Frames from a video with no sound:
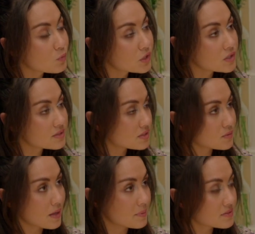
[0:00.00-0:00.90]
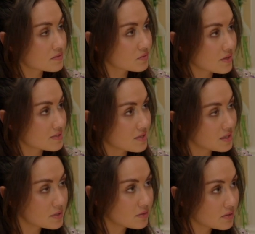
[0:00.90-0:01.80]
Well, you did two episodes of Grey's
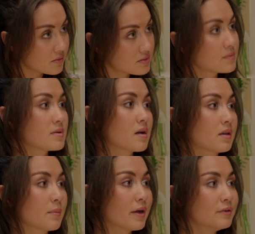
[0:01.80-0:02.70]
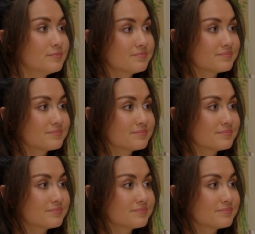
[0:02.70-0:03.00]
Anatomy you can never stop talking about.